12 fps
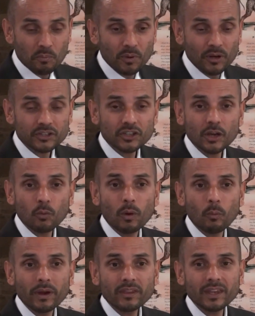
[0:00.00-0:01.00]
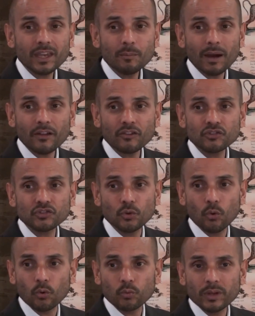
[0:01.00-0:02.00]
but you know, when we think about the
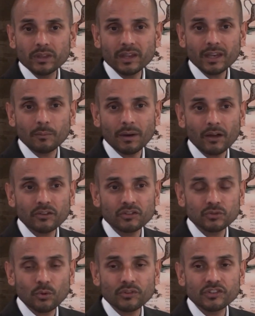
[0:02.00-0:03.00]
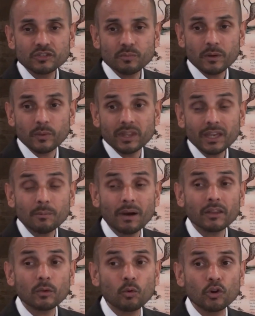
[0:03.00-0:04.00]
sword, we think about the sword of the Spirit. We think
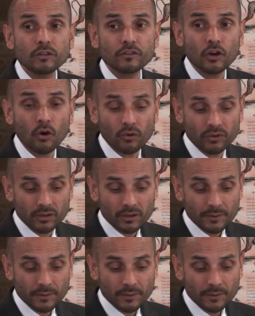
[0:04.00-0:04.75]
about the Word of God.